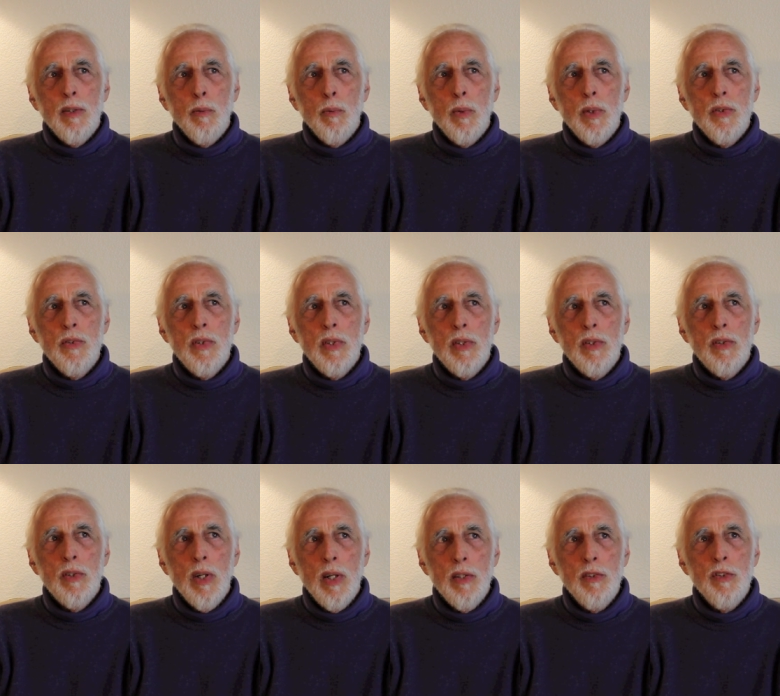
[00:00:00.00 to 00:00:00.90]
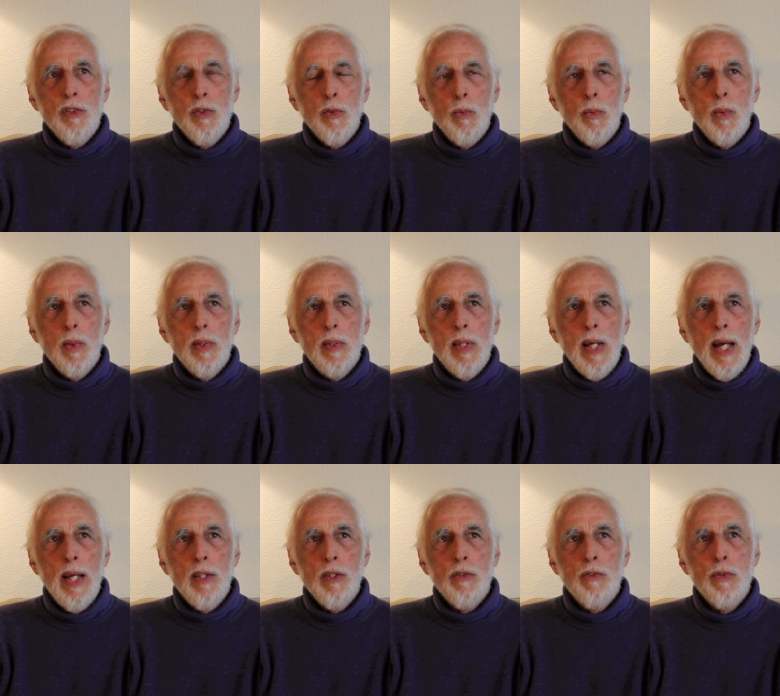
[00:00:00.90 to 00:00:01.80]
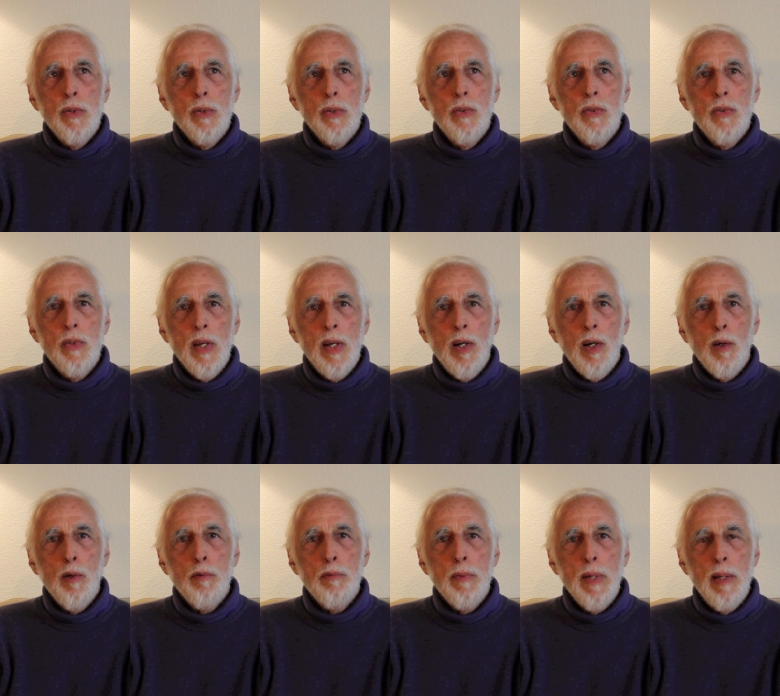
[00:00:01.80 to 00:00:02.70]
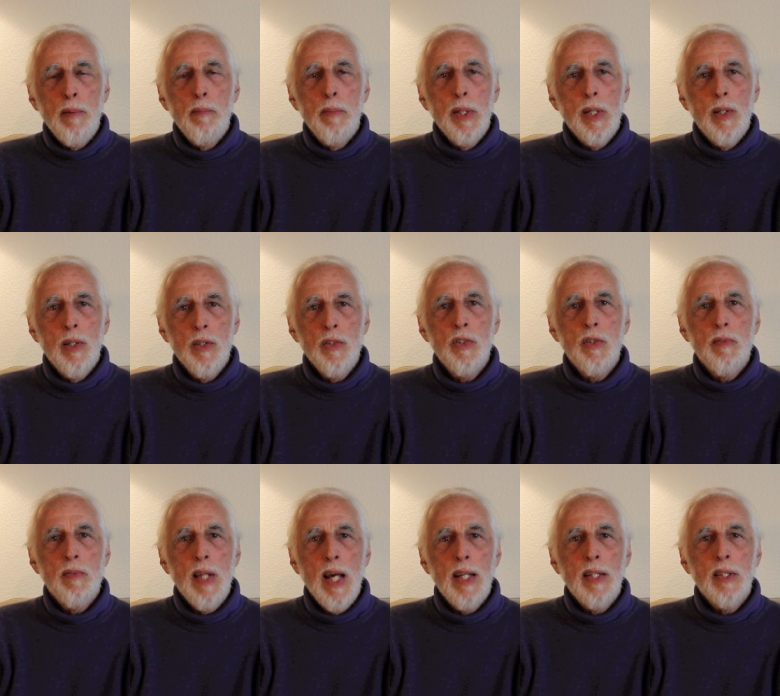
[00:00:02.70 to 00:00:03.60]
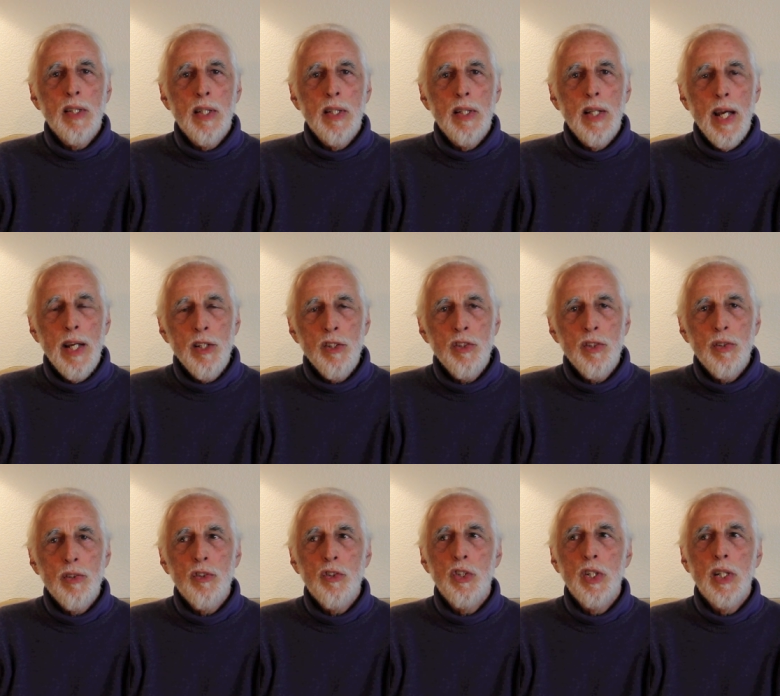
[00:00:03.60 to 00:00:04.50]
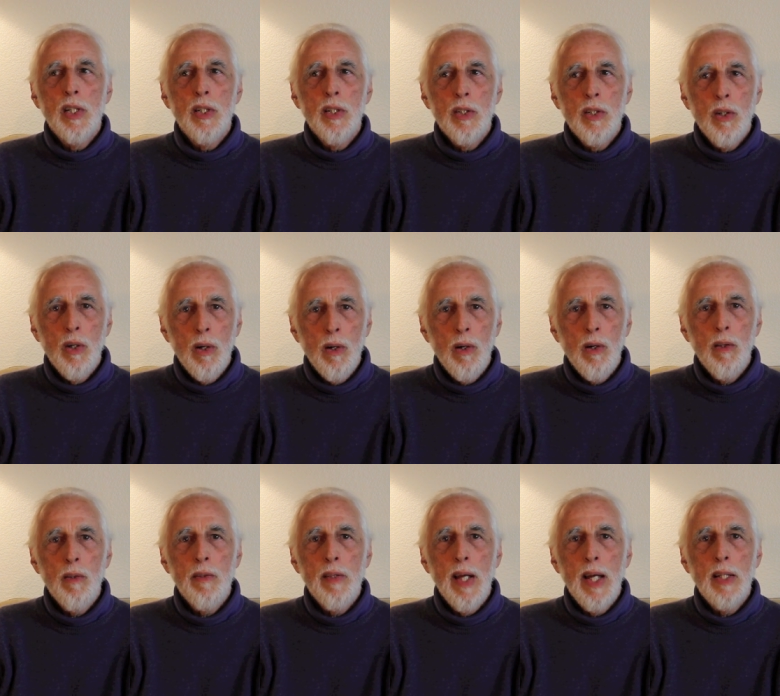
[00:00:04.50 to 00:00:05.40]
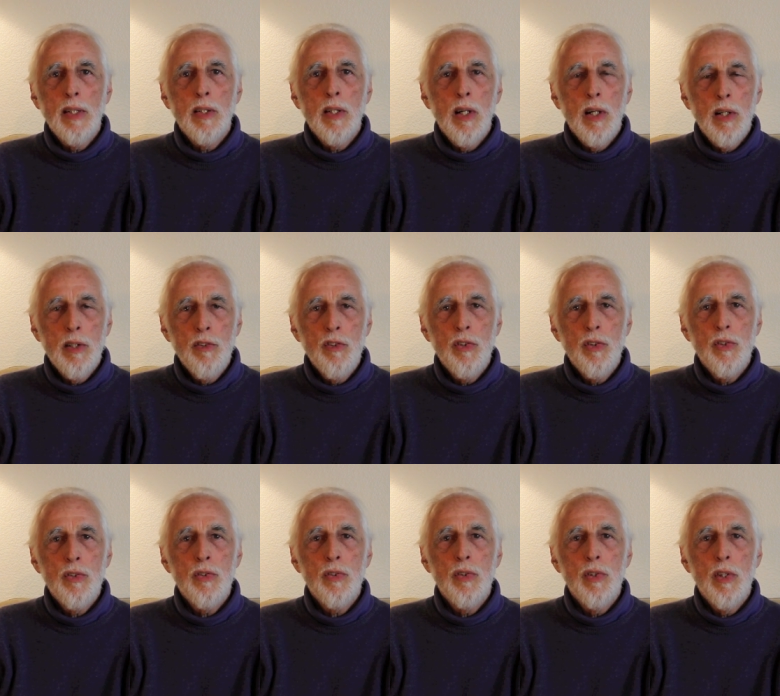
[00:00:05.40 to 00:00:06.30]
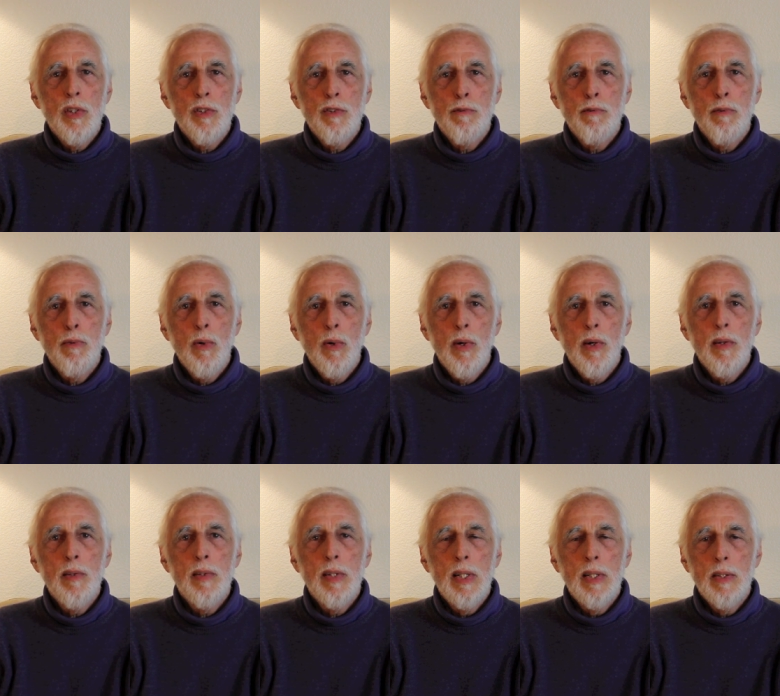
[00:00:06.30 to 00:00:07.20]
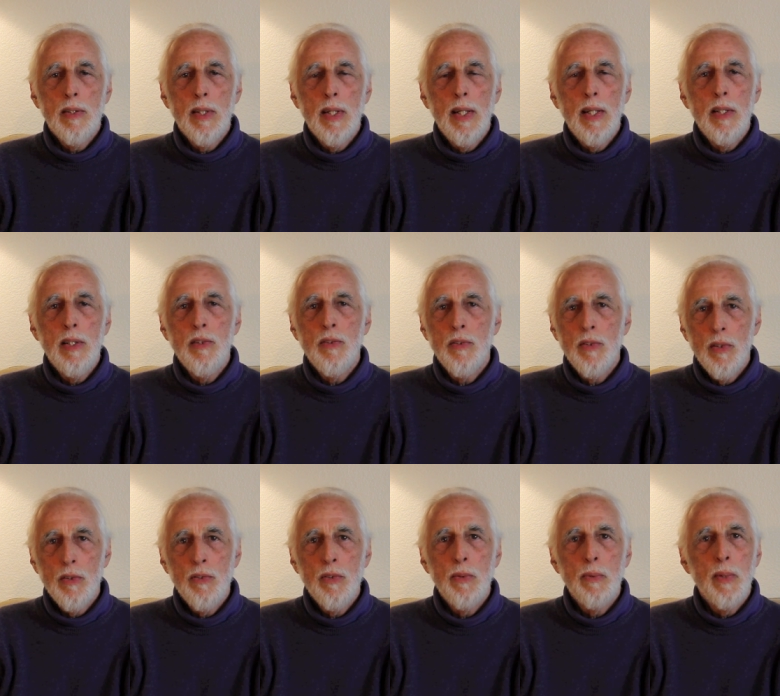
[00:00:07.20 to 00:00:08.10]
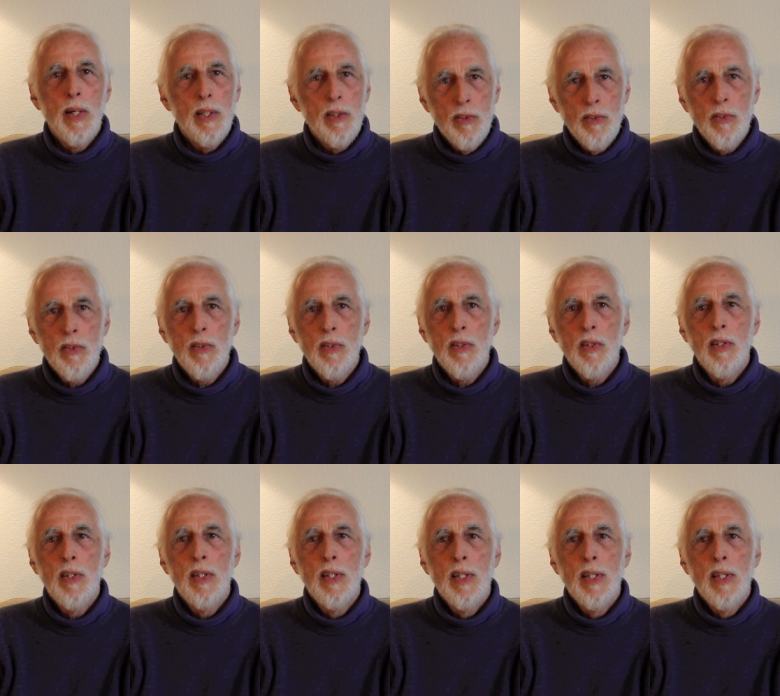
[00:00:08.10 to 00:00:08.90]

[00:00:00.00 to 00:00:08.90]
was in touch with that true self, and because of that connection, she could call that consciousness forth into any situation.